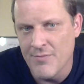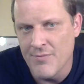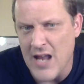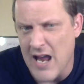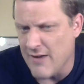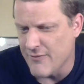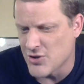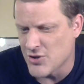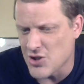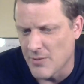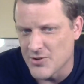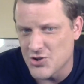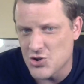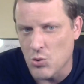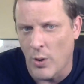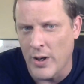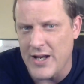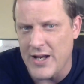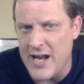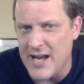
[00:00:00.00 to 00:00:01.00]
He averaged almost
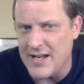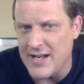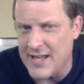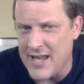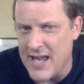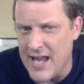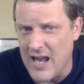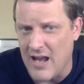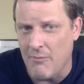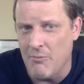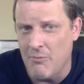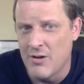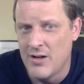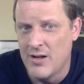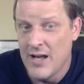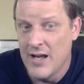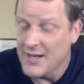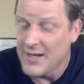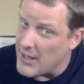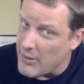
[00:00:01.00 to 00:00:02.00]
28 a game.
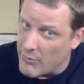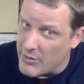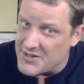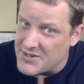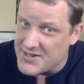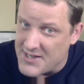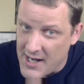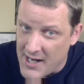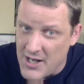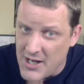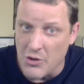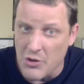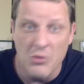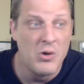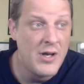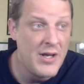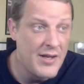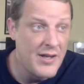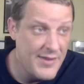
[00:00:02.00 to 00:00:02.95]
Guarantee you,